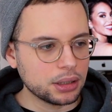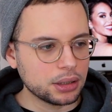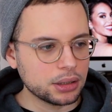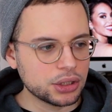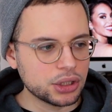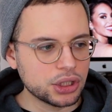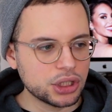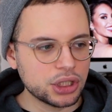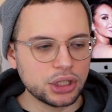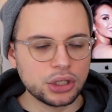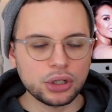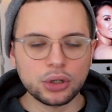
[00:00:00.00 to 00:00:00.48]

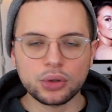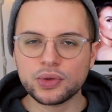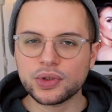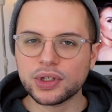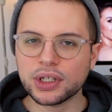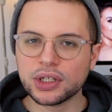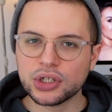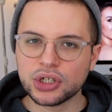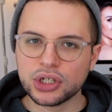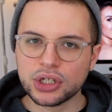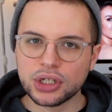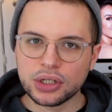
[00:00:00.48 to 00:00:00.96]
She knows
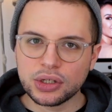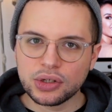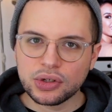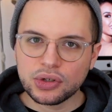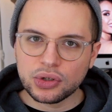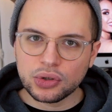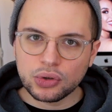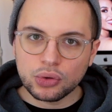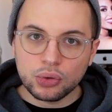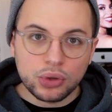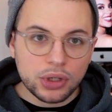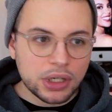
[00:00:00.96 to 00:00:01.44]
that
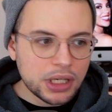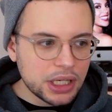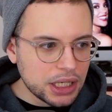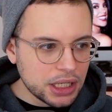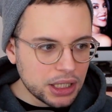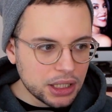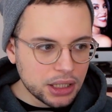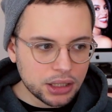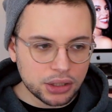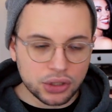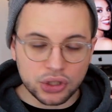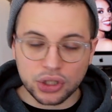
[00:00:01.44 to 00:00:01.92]
she's
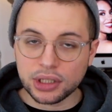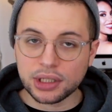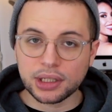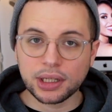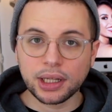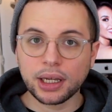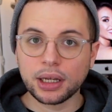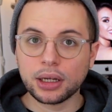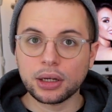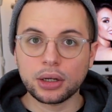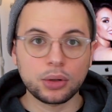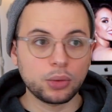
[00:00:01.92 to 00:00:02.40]
unique, just
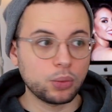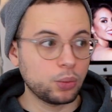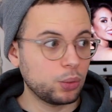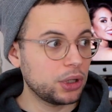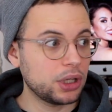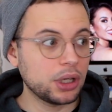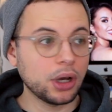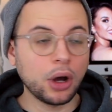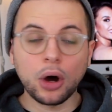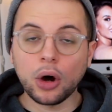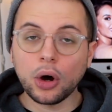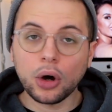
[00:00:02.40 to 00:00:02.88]
like
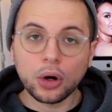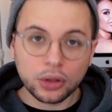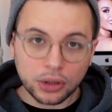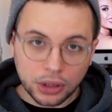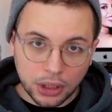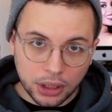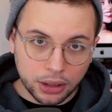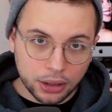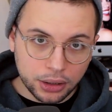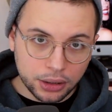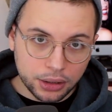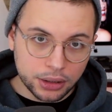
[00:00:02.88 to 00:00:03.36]
we
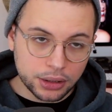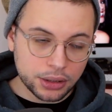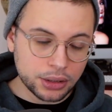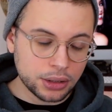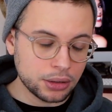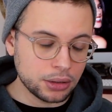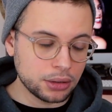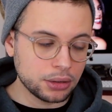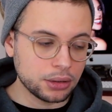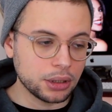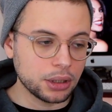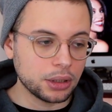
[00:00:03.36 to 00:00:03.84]
all are,
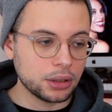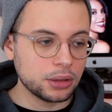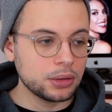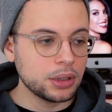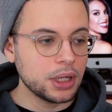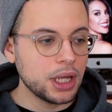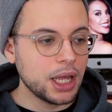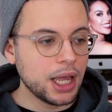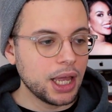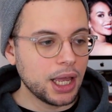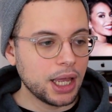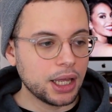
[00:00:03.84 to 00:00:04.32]
you
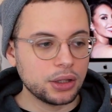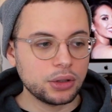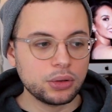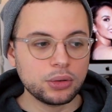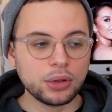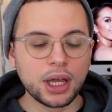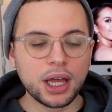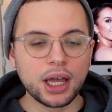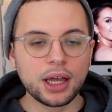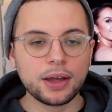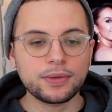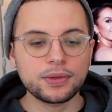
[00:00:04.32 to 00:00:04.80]
know, and
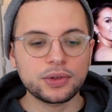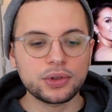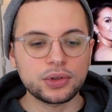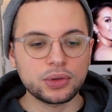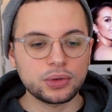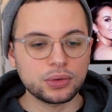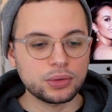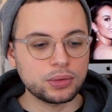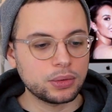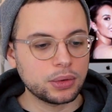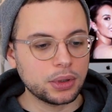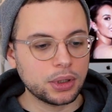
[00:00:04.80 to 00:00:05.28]
you have
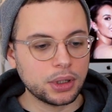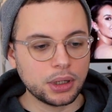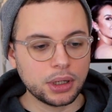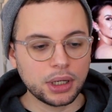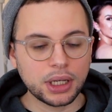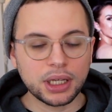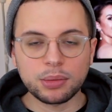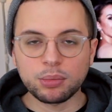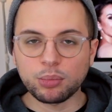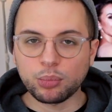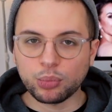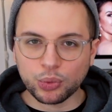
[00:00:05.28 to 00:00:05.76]
to
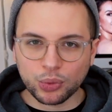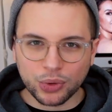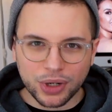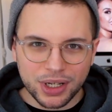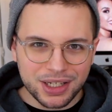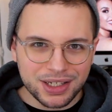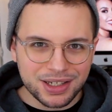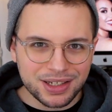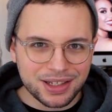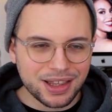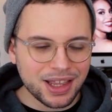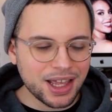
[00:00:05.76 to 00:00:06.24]

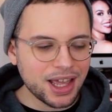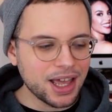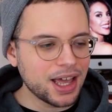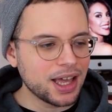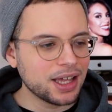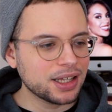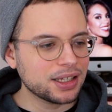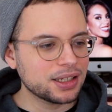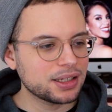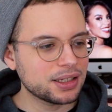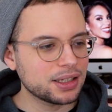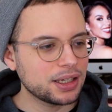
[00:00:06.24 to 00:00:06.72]
embrace
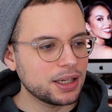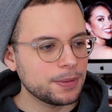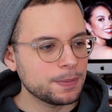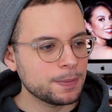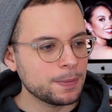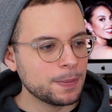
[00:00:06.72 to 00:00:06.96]
that.